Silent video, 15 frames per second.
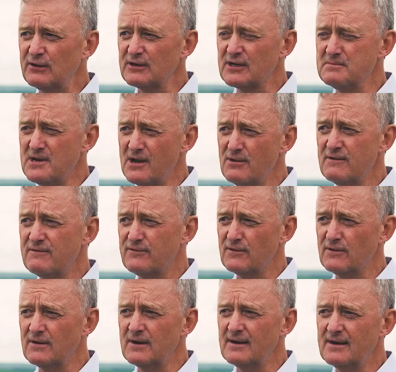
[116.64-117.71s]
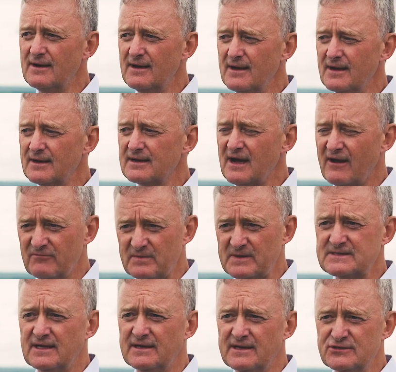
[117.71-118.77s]
looking now for calving
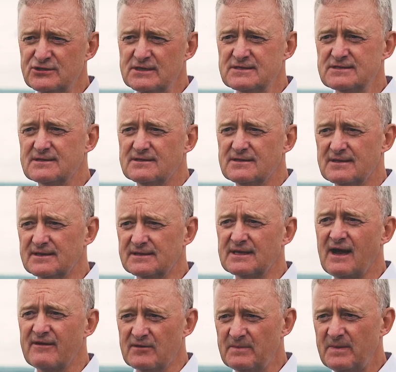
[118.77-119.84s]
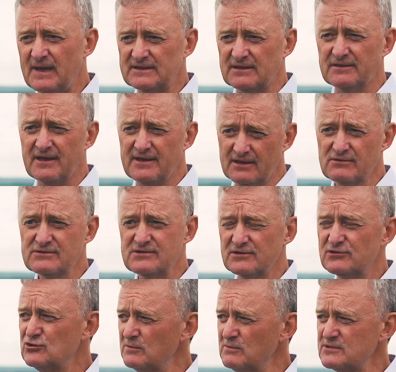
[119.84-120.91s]
percentages and calving pattern. I think those are
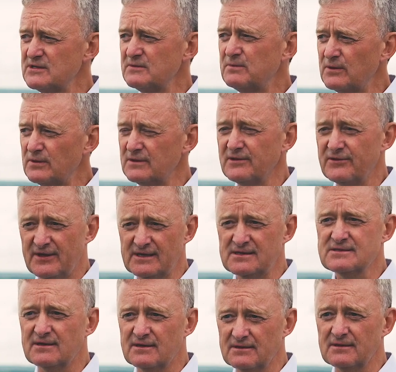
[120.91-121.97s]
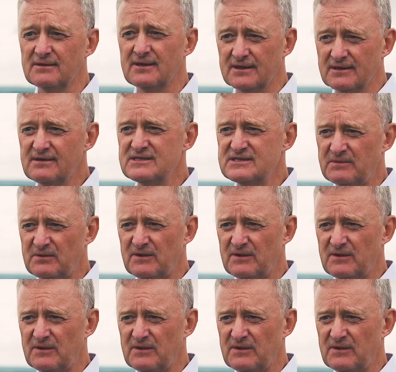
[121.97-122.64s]
the two most important things that will increase the